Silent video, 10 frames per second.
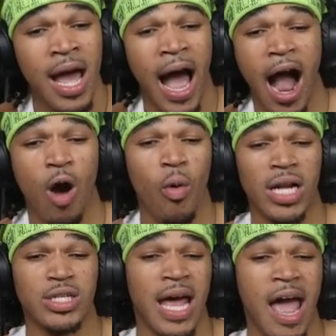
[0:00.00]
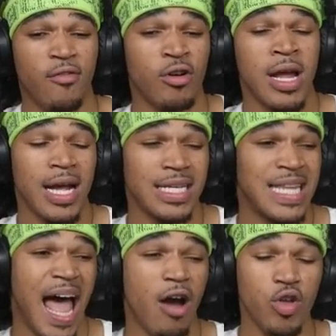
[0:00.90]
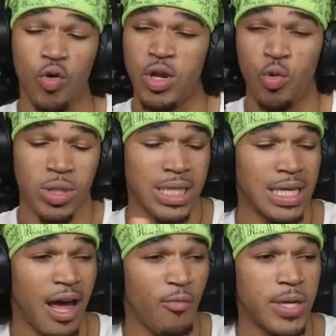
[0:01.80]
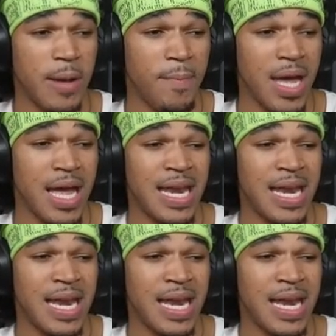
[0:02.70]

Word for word: I don't want you to ever, because now you was in love with the bit,